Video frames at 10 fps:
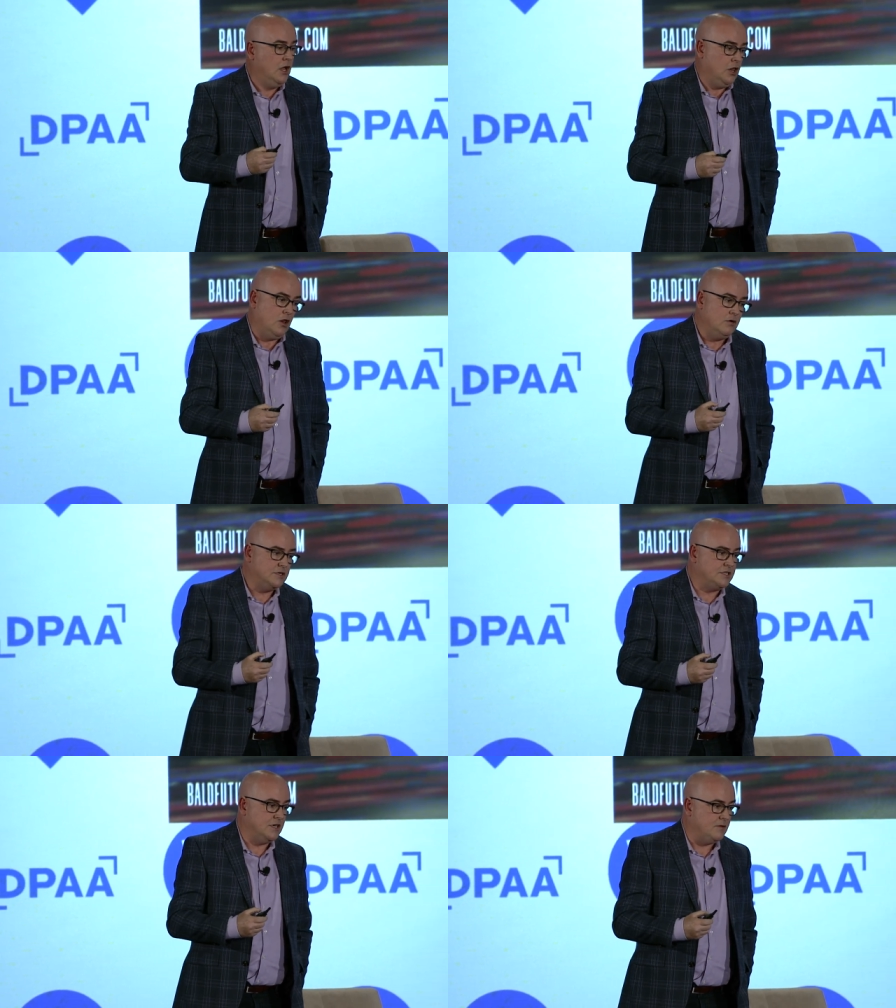Longer
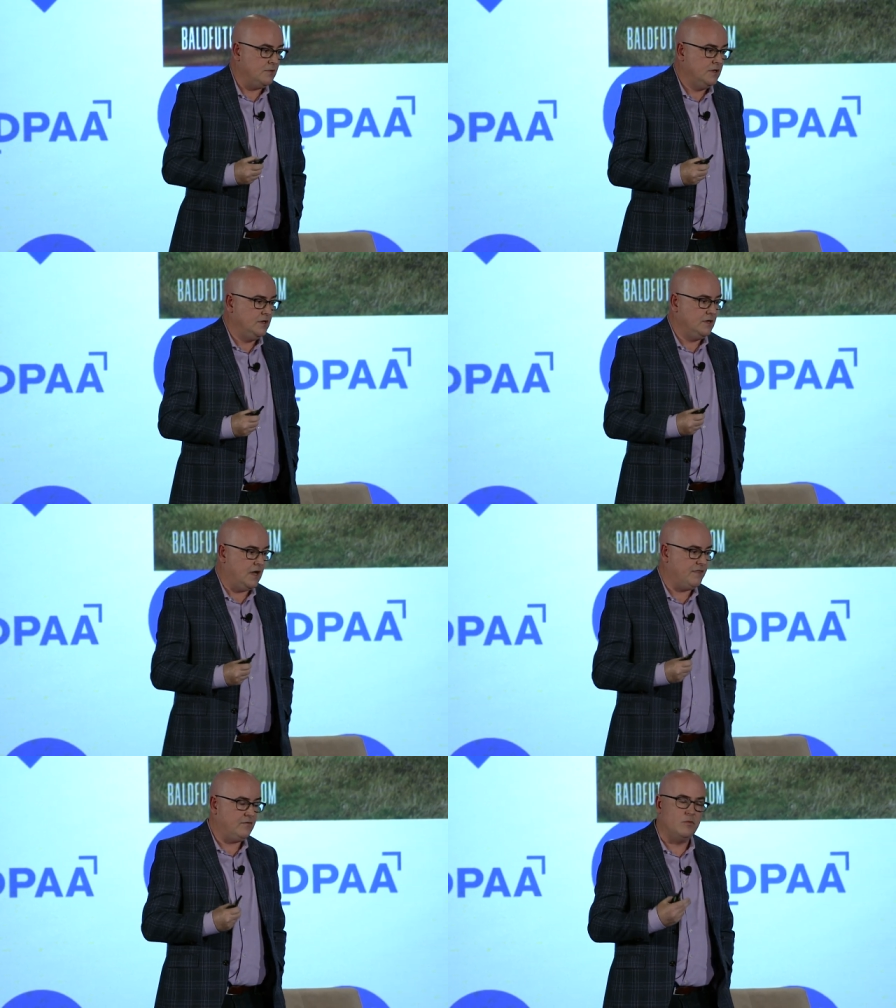term,
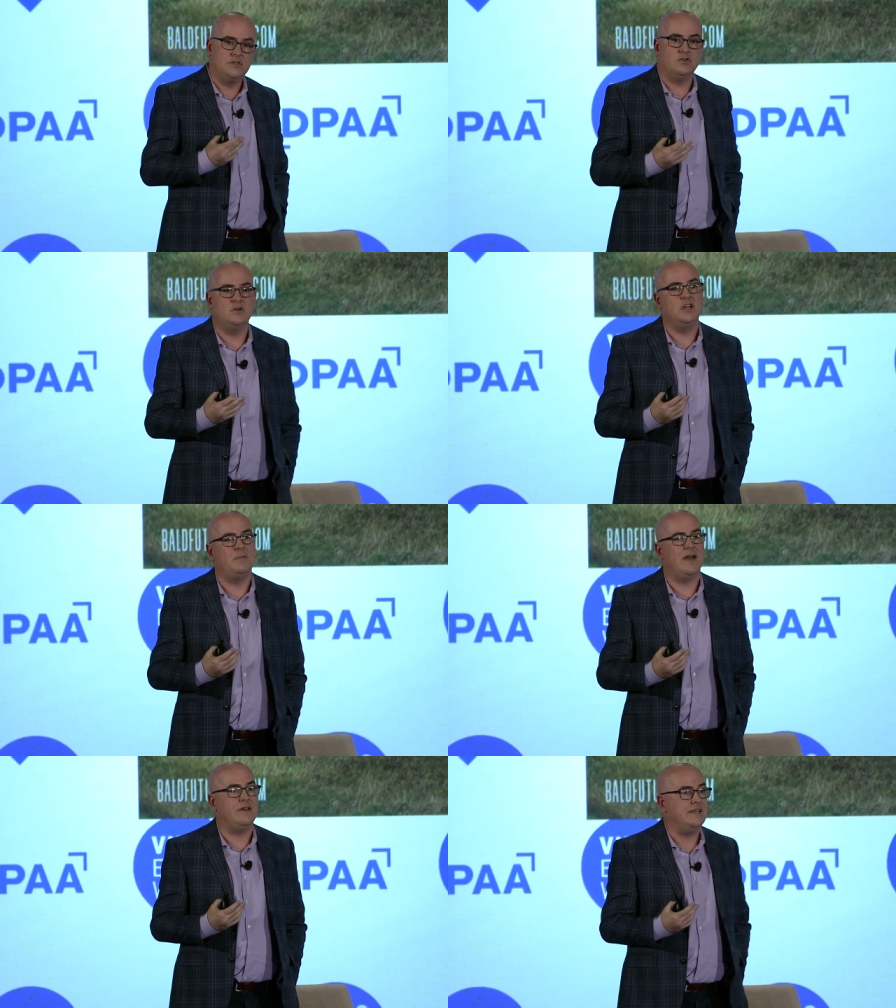I think what we're talking
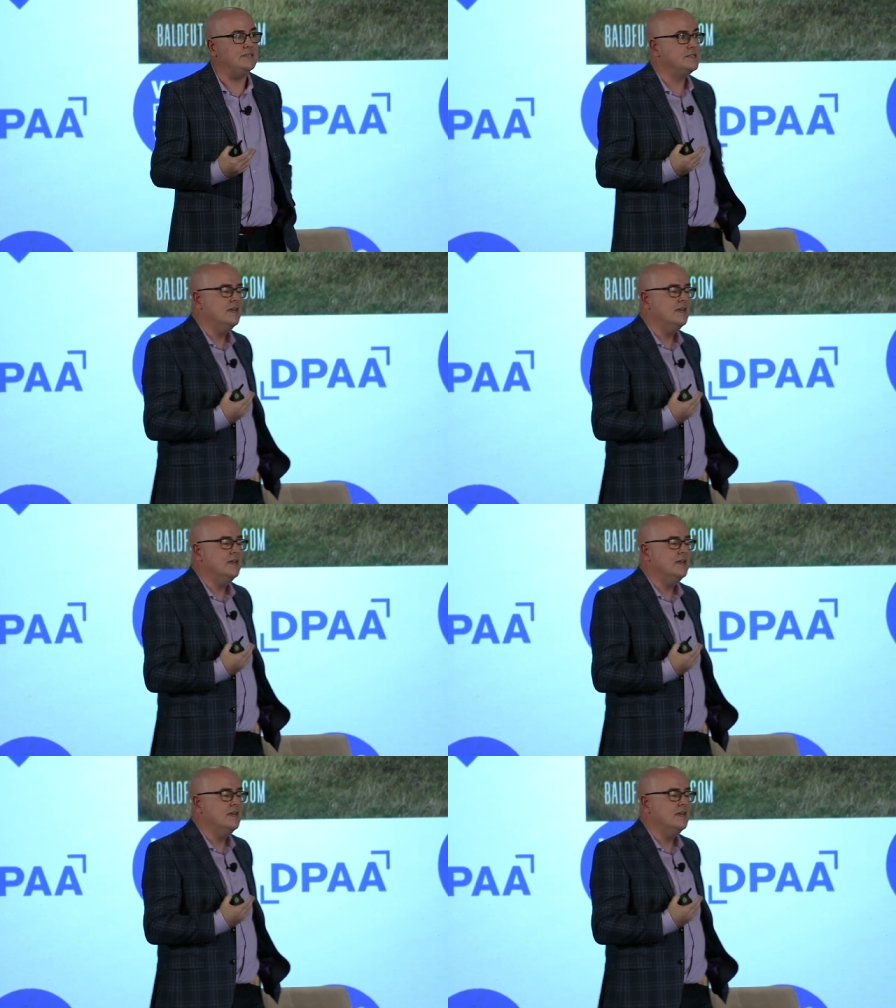about is